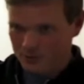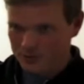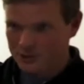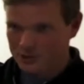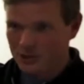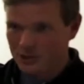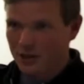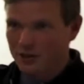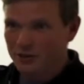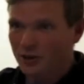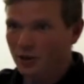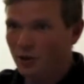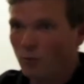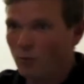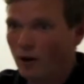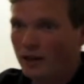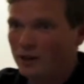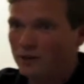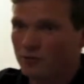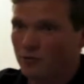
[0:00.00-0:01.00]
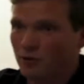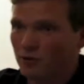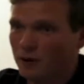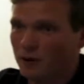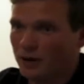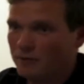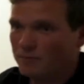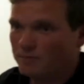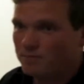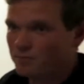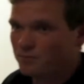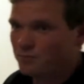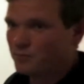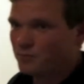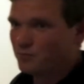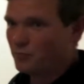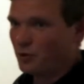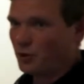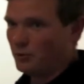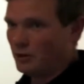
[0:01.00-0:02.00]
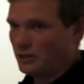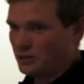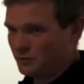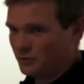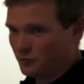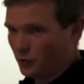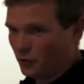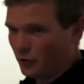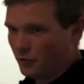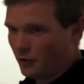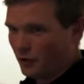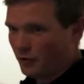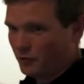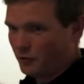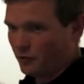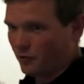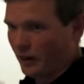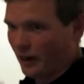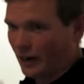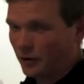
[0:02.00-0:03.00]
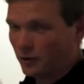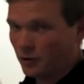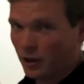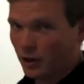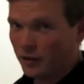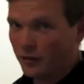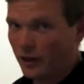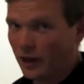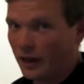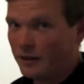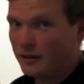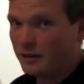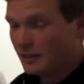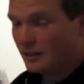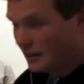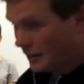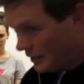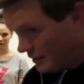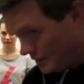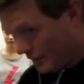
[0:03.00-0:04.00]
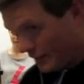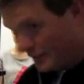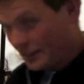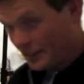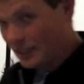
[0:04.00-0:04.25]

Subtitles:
was turned away from it, pretty much at 45-degree angle like that. So there's